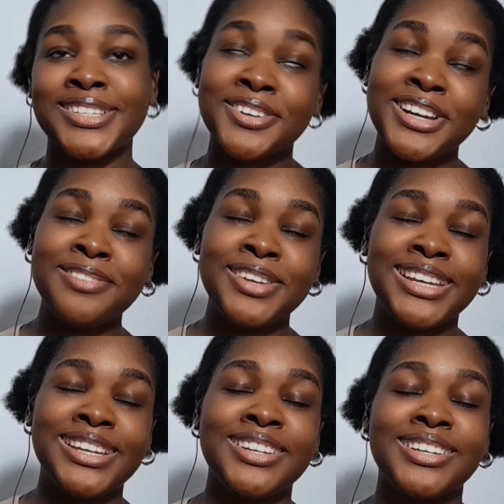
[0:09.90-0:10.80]

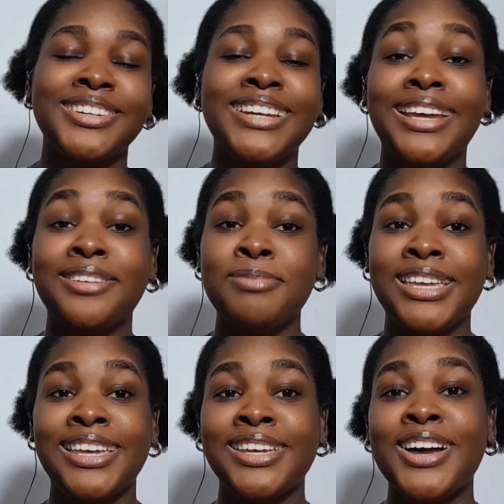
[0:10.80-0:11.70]
screaming, like
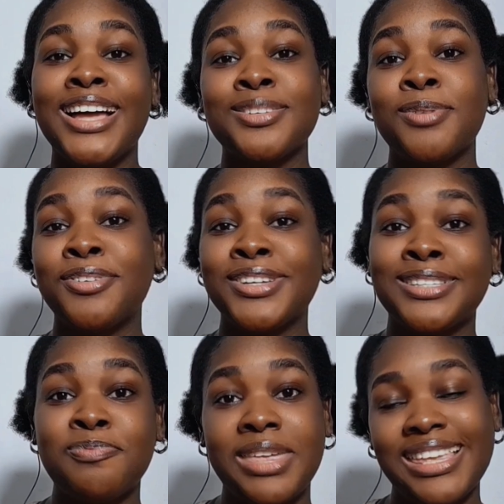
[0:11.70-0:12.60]
me and some of
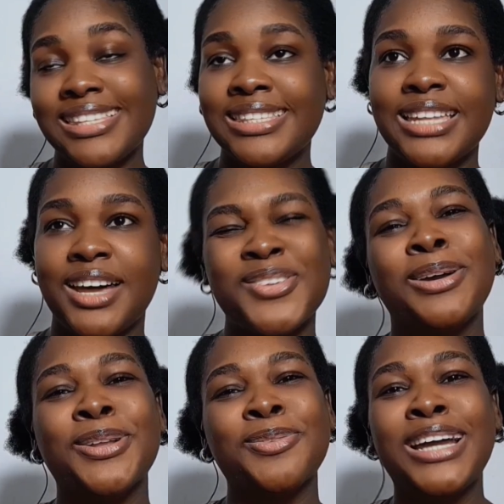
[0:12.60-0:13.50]
us pissed that, oh
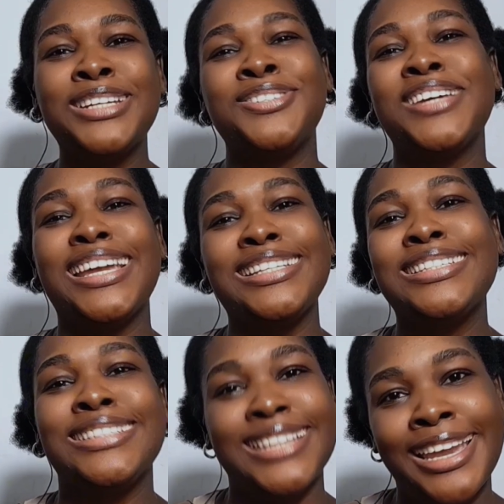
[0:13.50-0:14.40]
God, why did you end
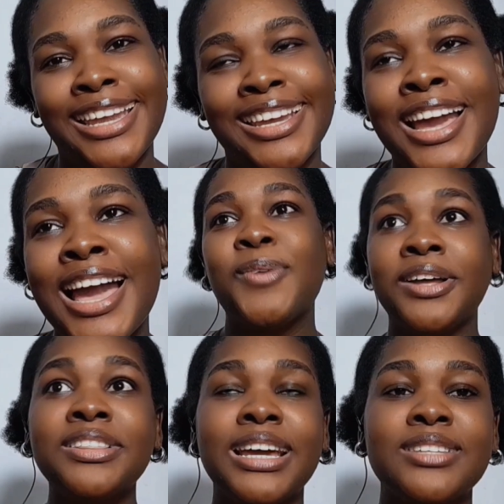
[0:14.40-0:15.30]
it there?
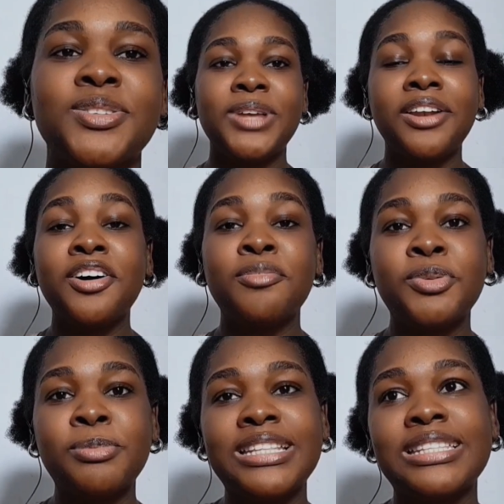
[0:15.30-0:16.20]
Well, there's a lot of
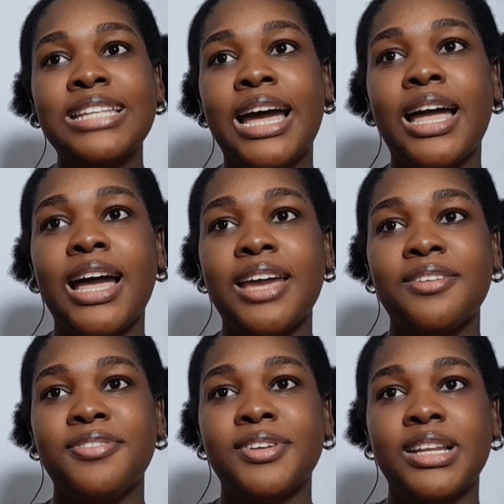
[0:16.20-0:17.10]
moments that I
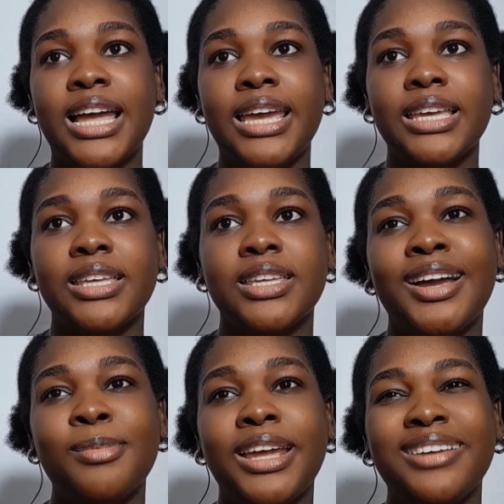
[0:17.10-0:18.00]
feel like
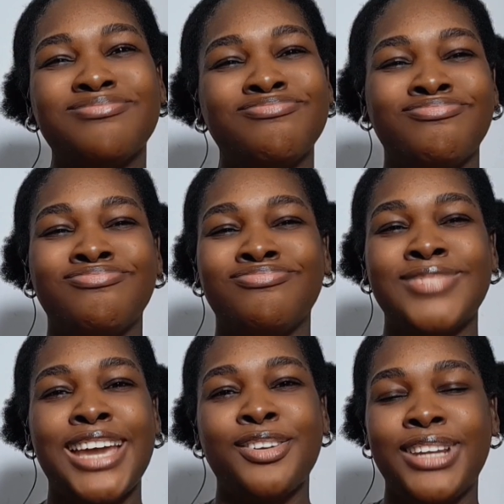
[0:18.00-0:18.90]
I'm like,
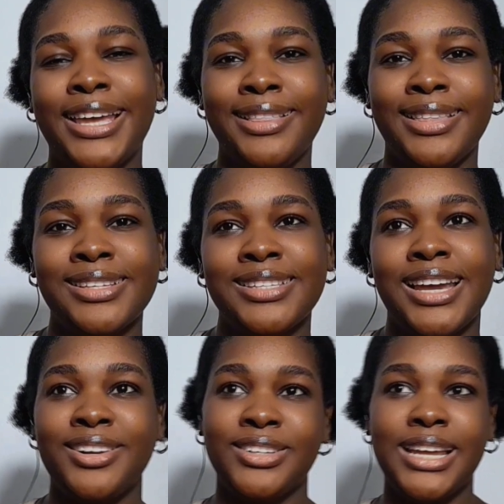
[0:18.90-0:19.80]
I don't like this,
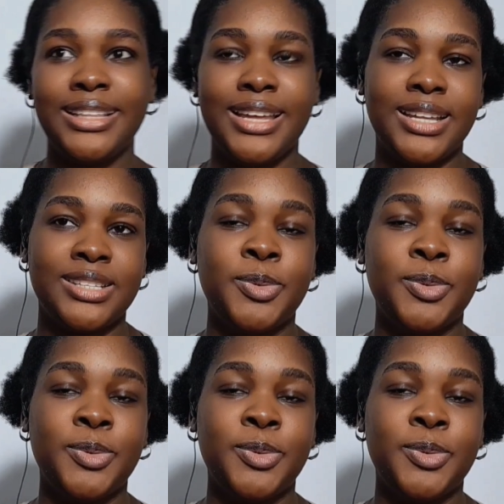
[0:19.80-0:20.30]
I don't like that.